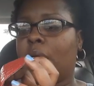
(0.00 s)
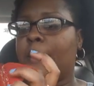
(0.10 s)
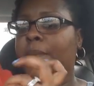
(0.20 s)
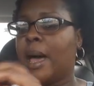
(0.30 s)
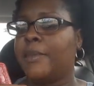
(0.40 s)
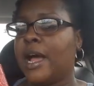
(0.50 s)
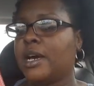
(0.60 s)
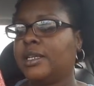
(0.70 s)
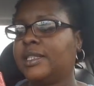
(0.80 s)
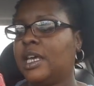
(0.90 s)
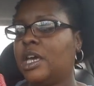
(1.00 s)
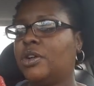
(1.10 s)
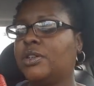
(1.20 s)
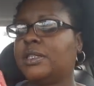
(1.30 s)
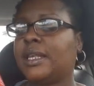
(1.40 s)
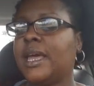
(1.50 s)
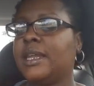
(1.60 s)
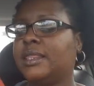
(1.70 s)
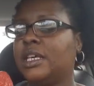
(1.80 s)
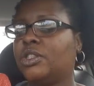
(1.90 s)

I'm, I'm not gonna sit here and say that